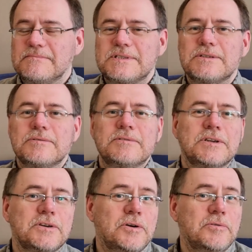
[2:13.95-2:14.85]
So
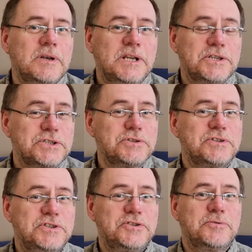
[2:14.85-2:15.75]
not only
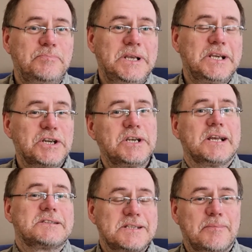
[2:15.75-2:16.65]
should you be good
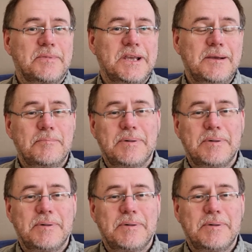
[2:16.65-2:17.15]
at something,